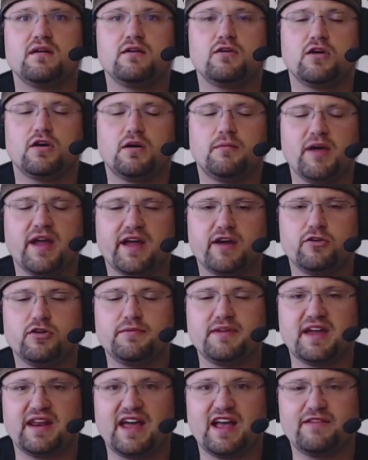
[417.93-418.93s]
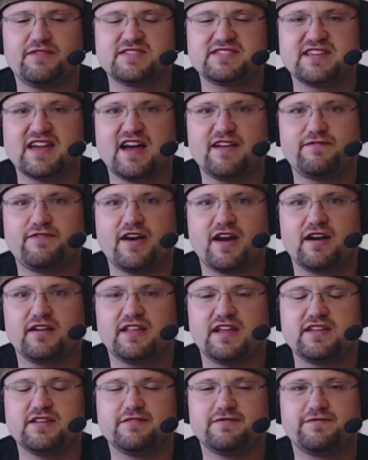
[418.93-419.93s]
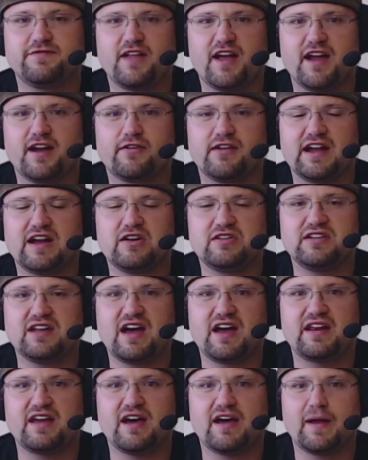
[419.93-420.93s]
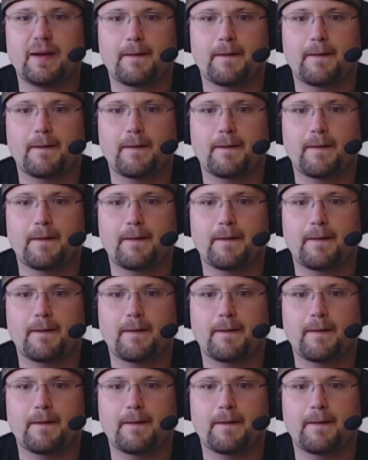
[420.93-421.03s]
Omega Ruby and Alpha Sapphire let you fly around on a